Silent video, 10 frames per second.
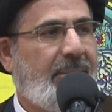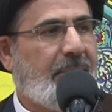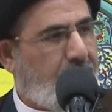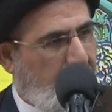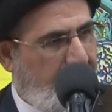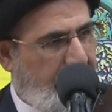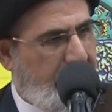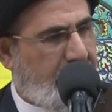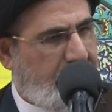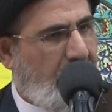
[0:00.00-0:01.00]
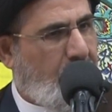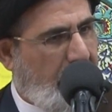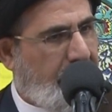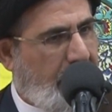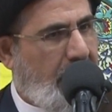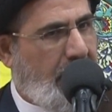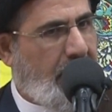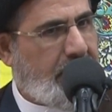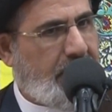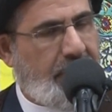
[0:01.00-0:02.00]
But when there is taqwa in the
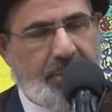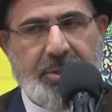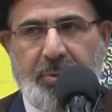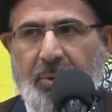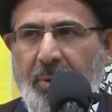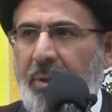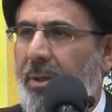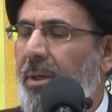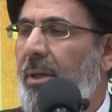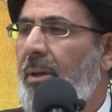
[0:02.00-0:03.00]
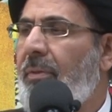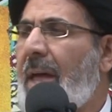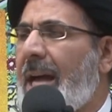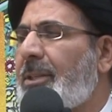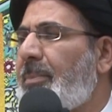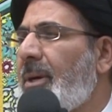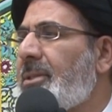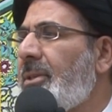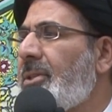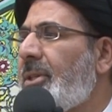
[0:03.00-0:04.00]
heart, in the soul, that
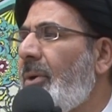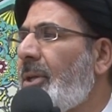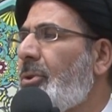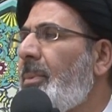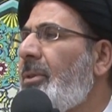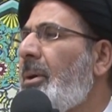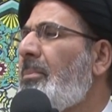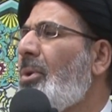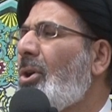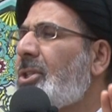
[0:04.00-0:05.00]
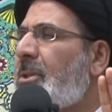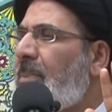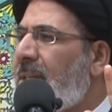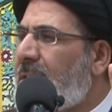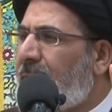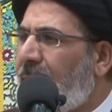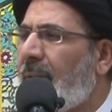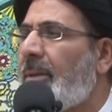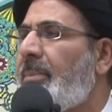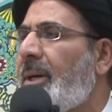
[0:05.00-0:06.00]
person is going to be the most
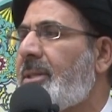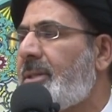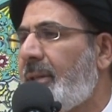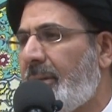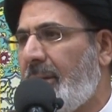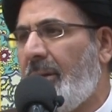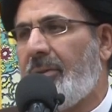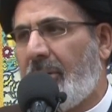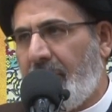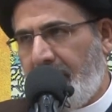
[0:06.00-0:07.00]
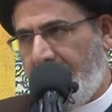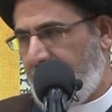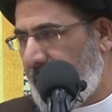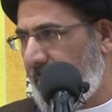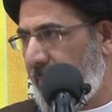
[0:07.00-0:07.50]
peaceful person in the community.